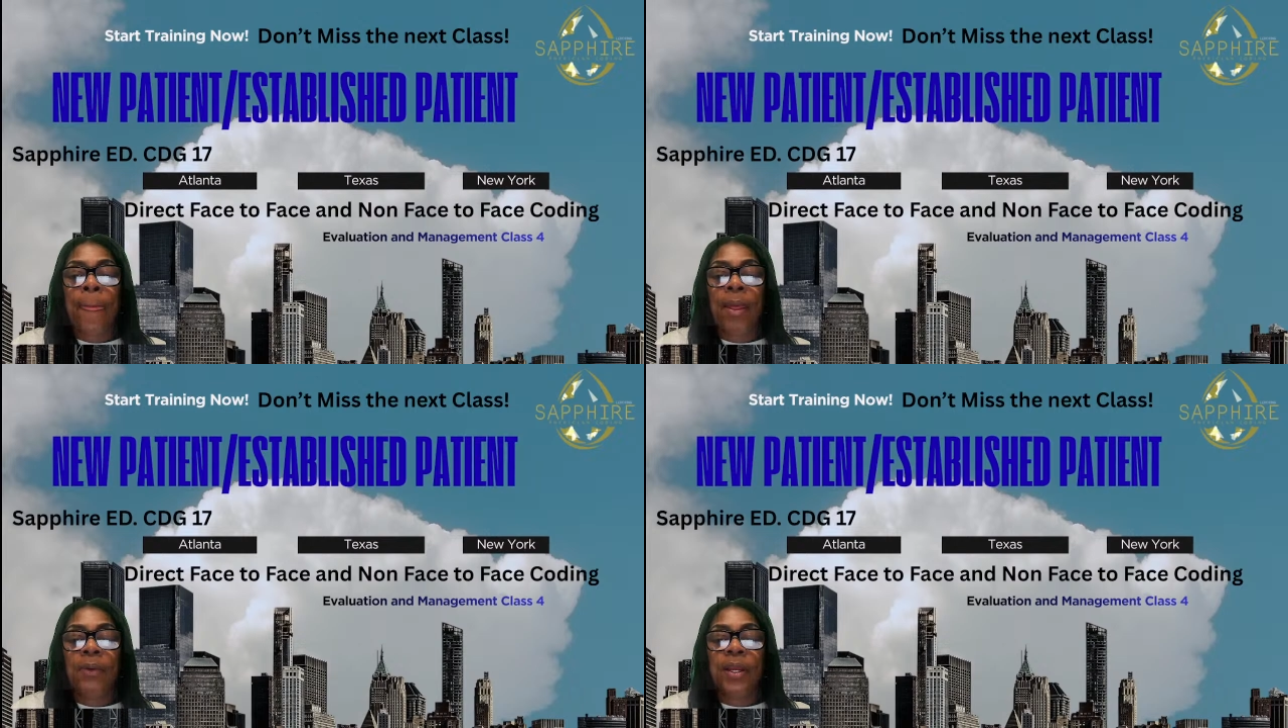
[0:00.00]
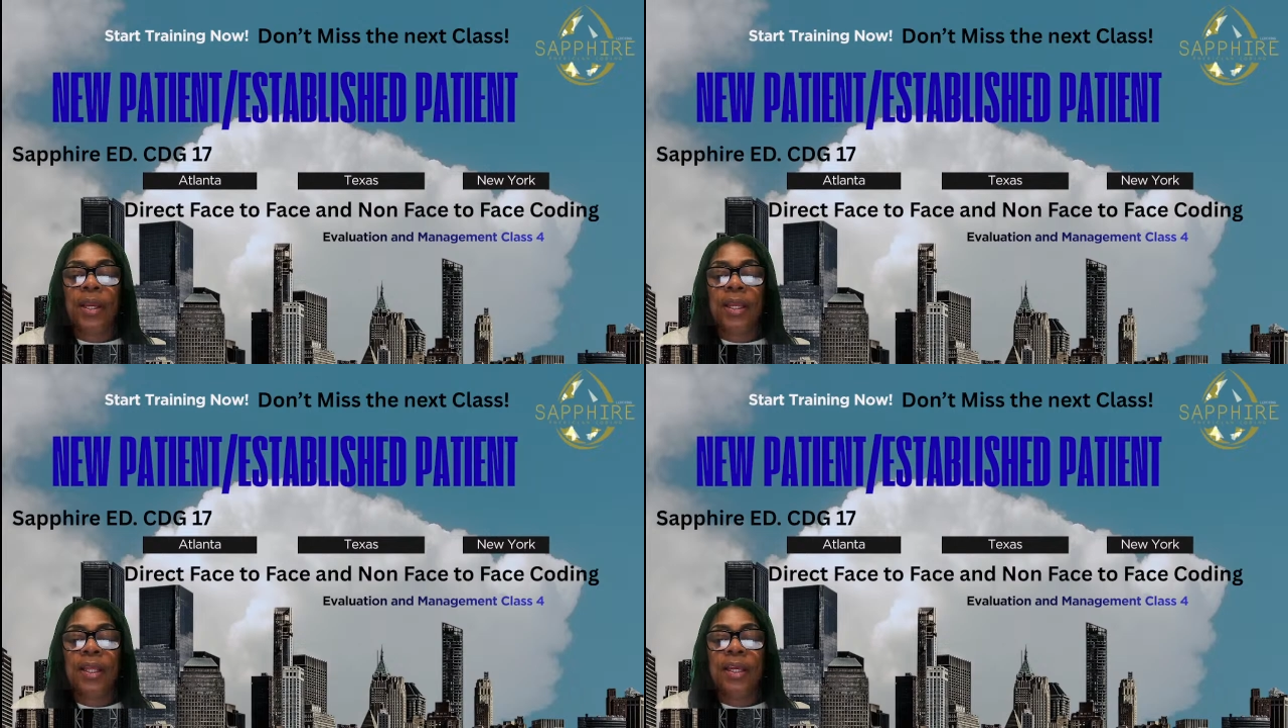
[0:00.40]

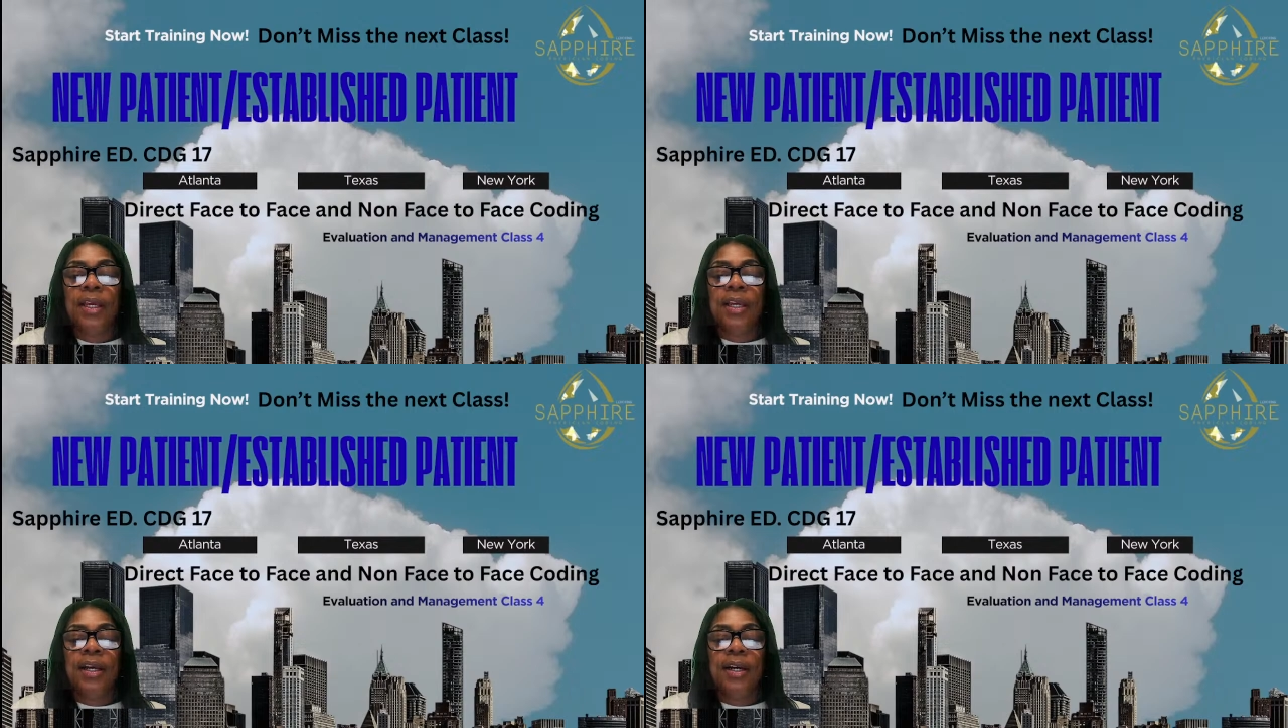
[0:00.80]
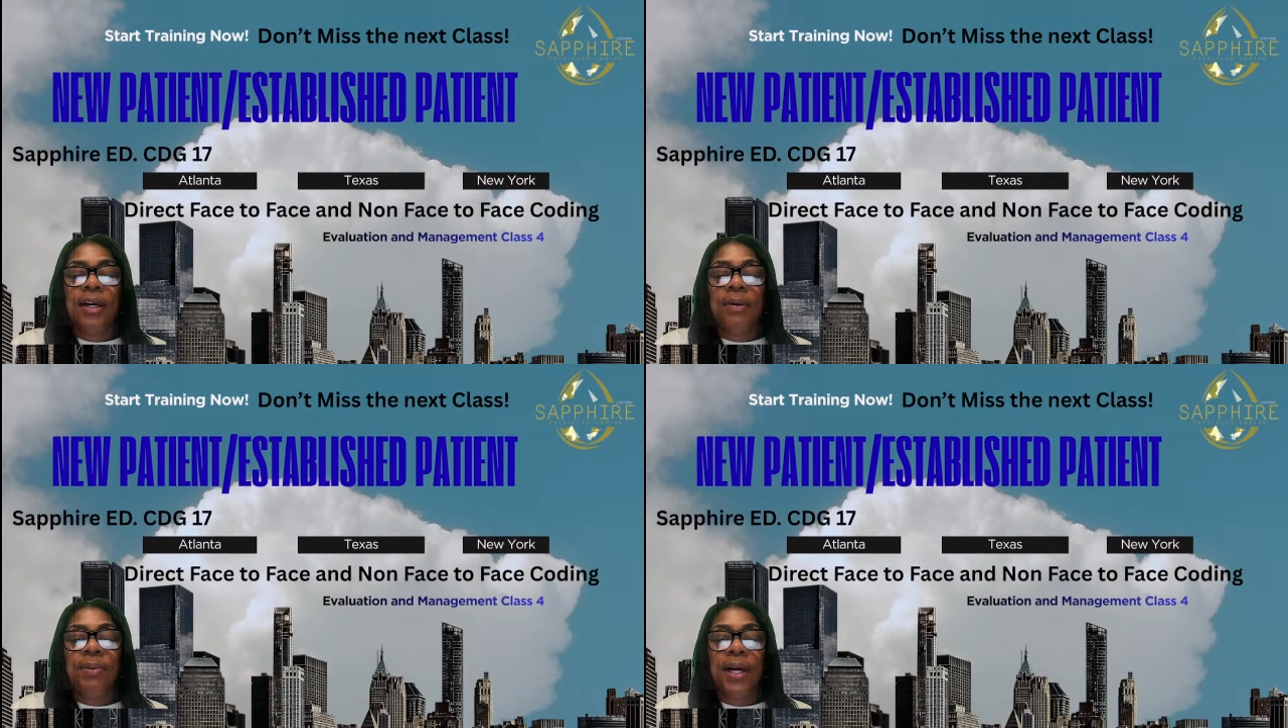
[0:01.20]
Okay,
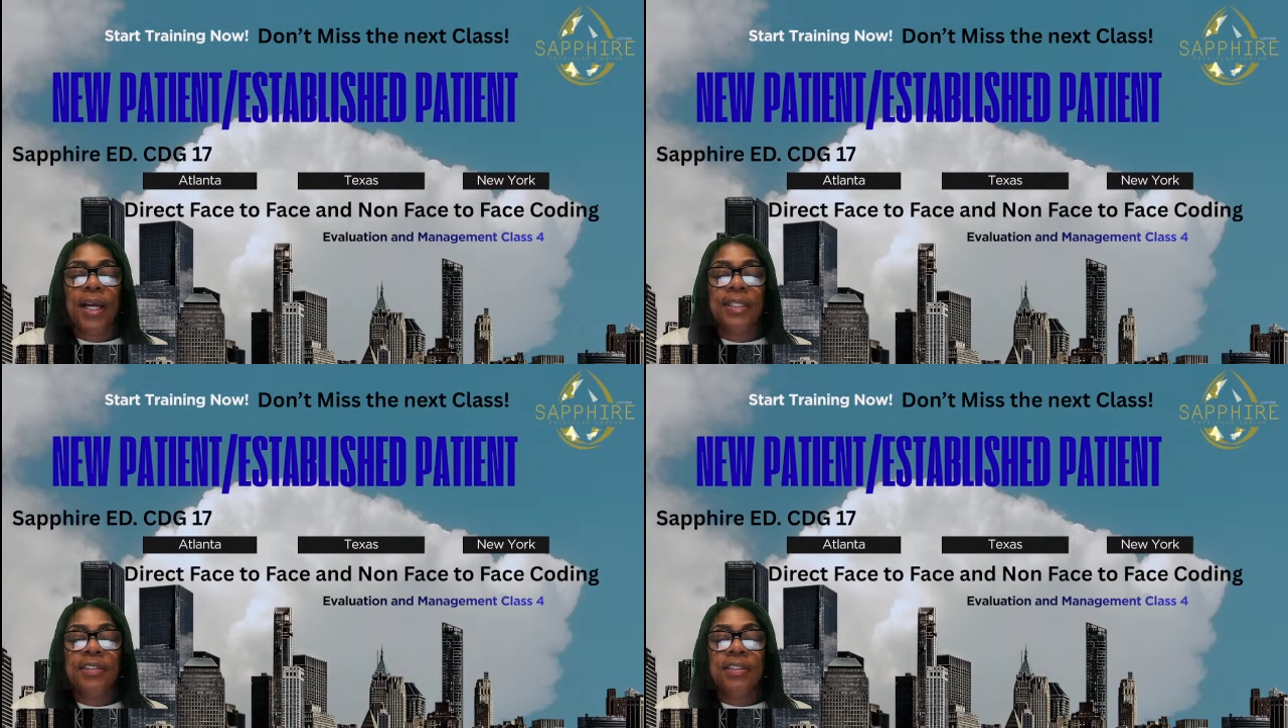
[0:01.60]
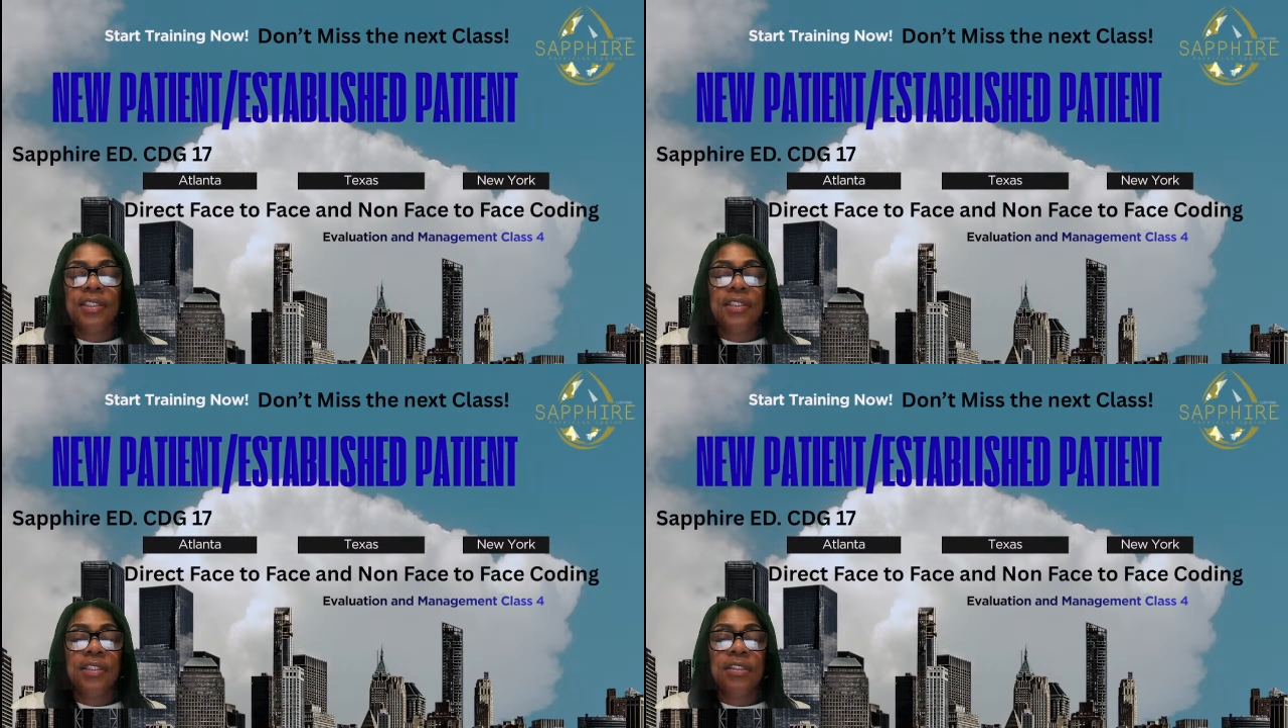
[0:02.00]
but I
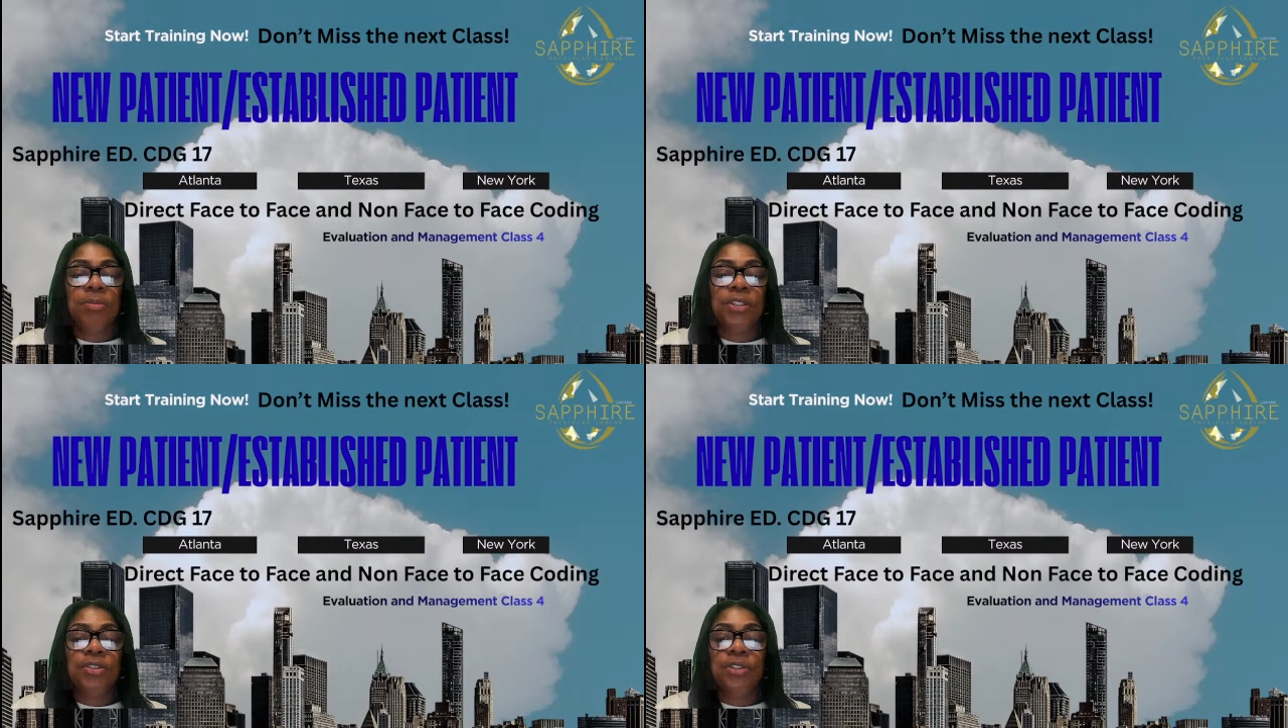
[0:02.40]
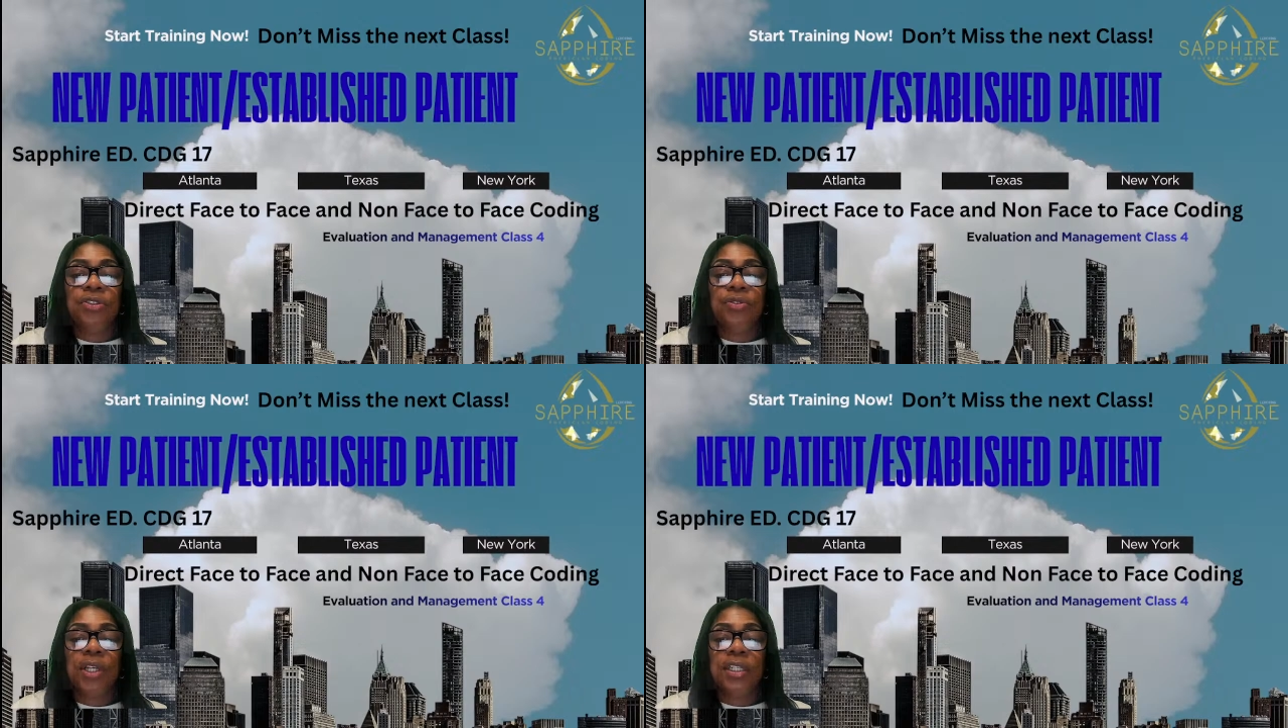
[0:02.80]
just need to make sure that
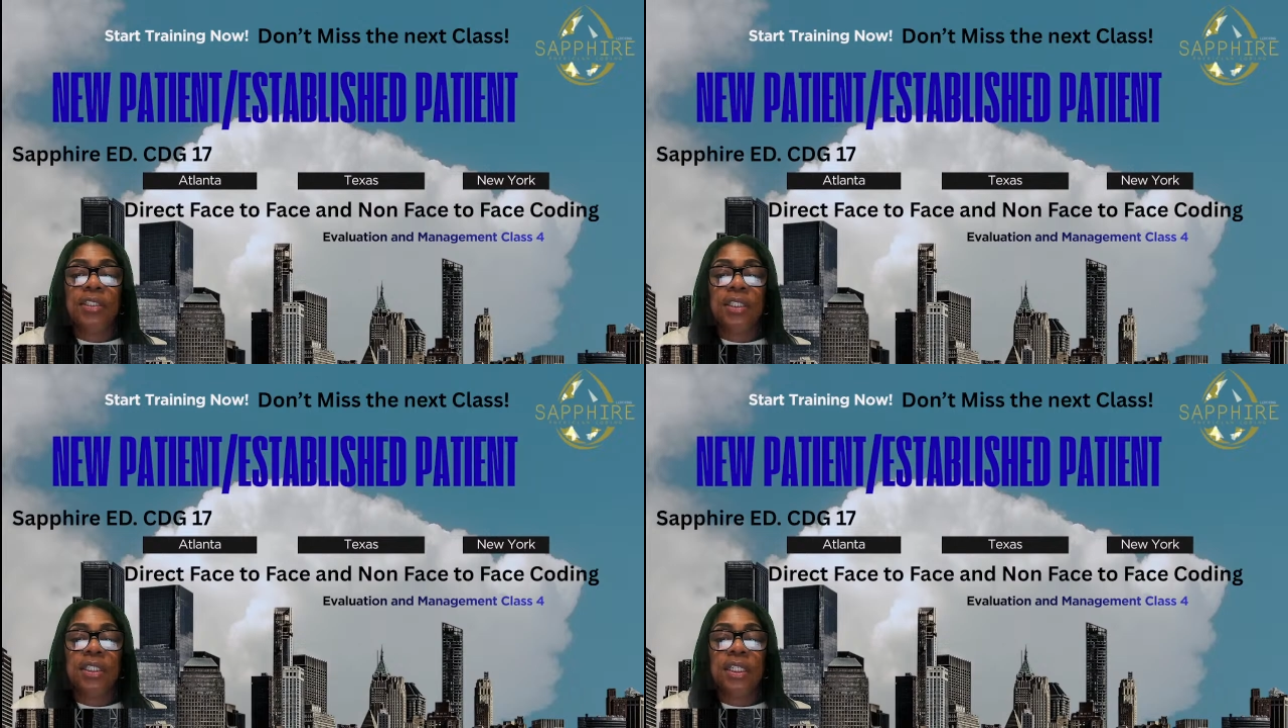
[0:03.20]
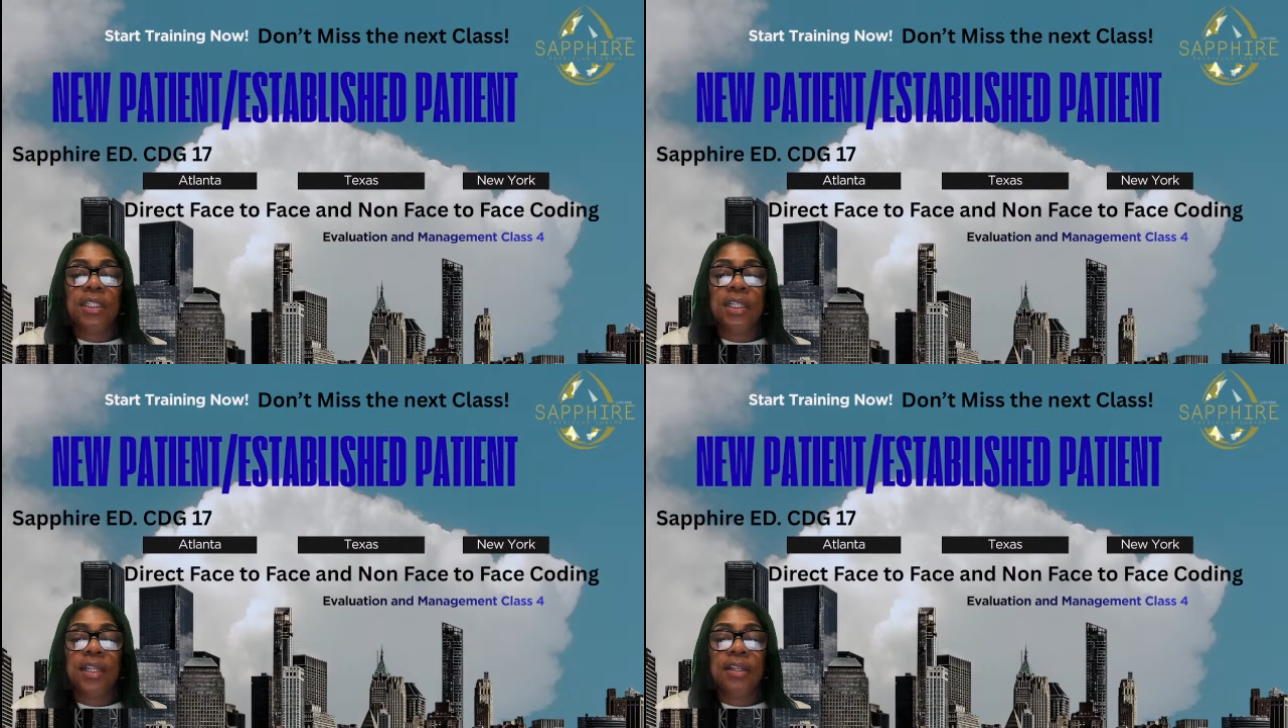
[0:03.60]
you guys did get that